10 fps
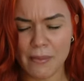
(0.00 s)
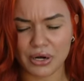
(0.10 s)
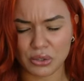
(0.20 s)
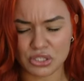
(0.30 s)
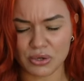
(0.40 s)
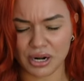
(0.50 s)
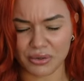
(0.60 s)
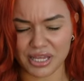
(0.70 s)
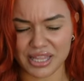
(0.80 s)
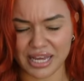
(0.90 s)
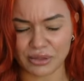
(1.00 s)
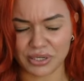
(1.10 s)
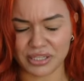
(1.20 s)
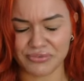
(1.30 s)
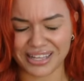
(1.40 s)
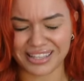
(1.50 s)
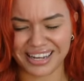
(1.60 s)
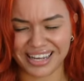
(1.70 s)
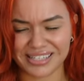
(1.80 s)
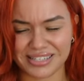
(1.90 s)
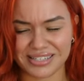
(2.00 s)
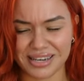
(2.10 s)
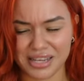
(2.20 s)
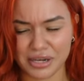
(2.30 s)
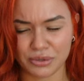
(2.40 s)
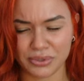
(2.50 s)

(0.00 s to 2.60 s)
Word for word: But also, not only that, Lord, the fact that I get to sit here,